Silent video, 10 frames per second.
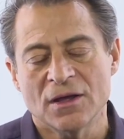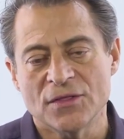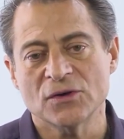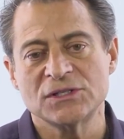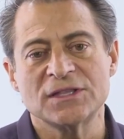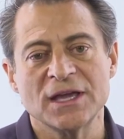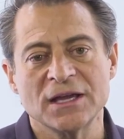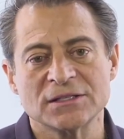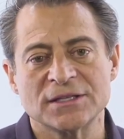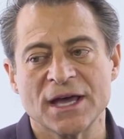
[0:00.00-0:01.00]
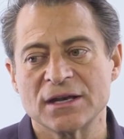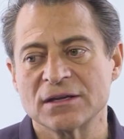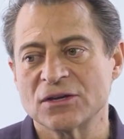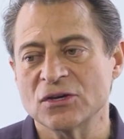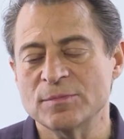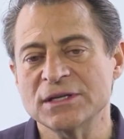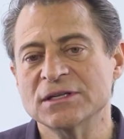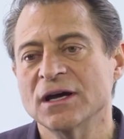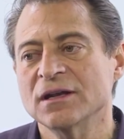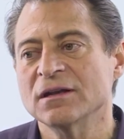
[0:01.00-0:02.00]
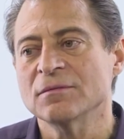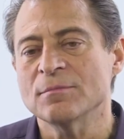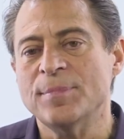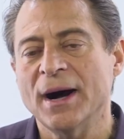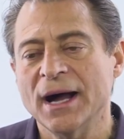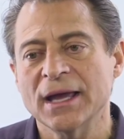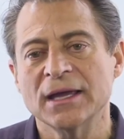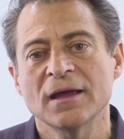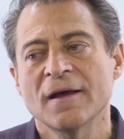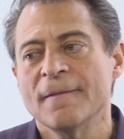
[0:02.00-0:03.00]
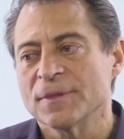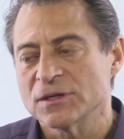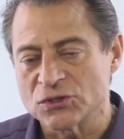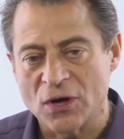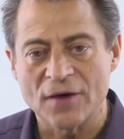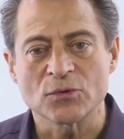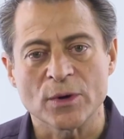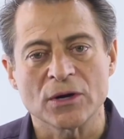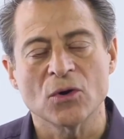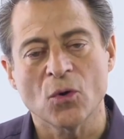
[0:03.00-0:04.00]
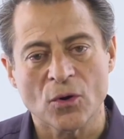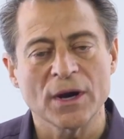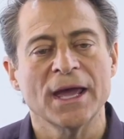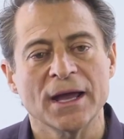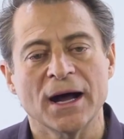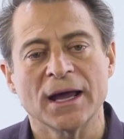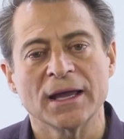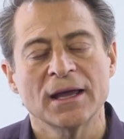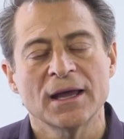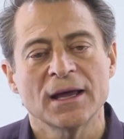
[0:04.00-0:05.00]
those things that could be done by software or AI.